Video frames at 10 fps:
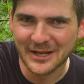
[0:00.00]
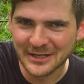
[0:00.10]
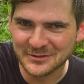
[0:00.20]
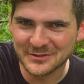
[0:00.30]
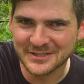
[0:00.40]

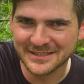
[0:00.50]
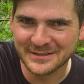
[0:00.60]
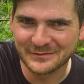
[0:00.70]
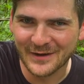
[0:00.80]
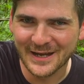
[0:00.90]
Interested
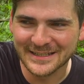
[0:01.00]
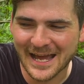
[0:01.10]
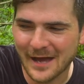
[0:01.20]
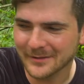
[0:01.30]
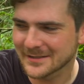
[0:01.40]
to find
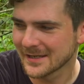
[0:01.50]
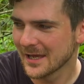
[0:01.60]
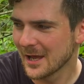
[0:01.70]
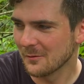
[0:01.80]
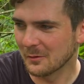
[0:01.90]
out?
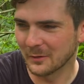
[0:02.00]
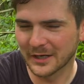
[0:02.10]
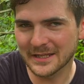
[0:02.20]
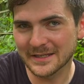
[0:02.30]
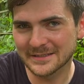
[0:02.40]
Well, we're
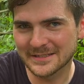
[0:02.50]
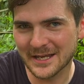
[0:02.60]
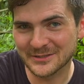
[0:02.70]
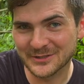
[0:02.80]
going to get uh,